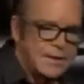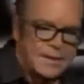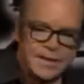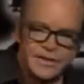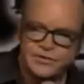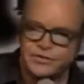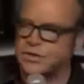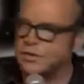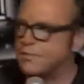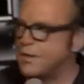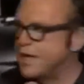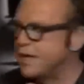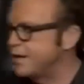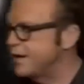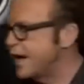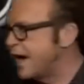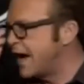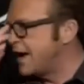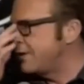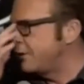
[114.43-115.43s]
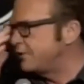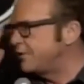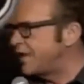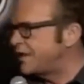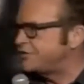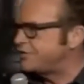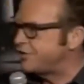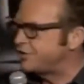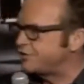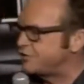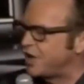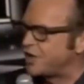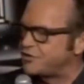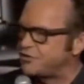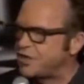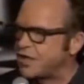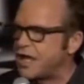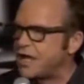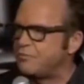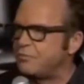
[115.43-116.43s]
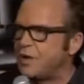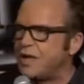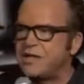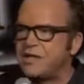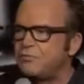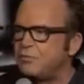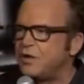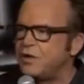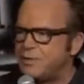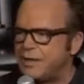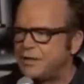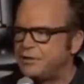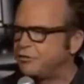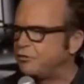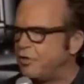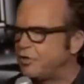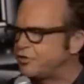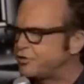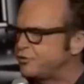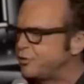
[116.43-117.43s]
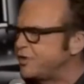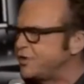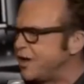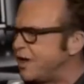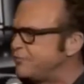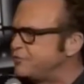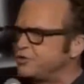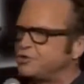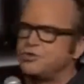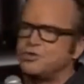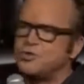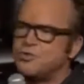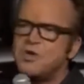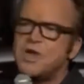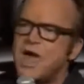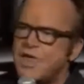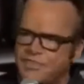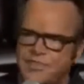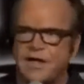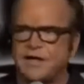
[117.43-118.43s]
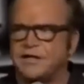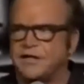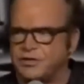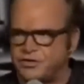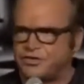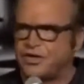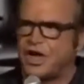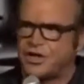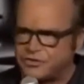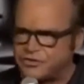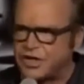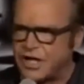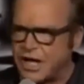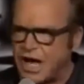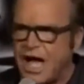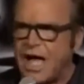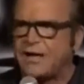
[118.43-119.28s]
Listen to me. I know that's disgusting. And when you've been divorced three times, you do nothing disgusting.